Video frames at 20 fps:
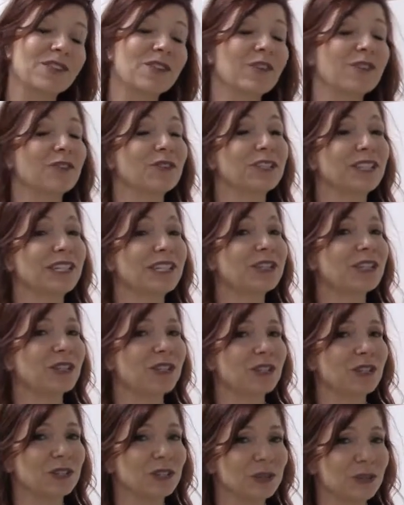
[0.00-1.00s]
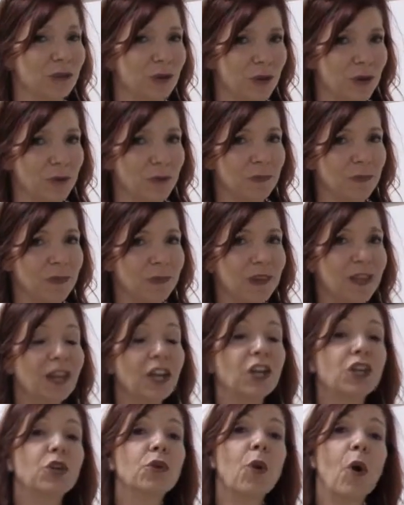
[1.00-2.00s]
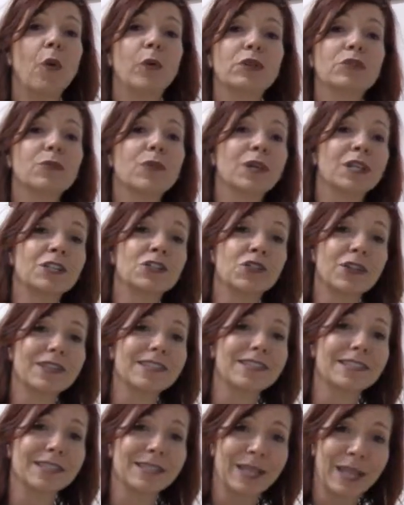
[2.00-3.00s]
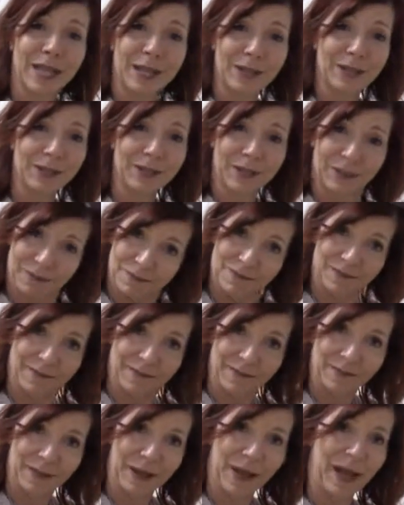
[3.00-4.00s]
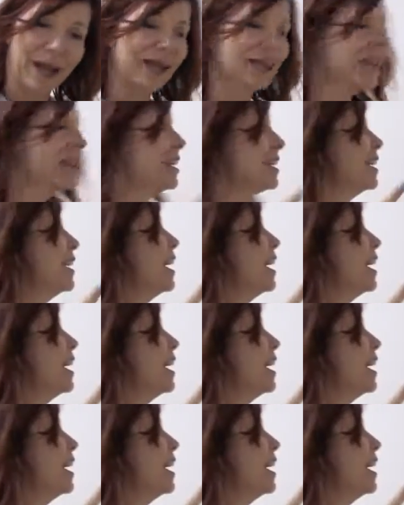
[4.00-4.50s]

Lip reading: So if you teach in this room, you always want to dress in layers, okay?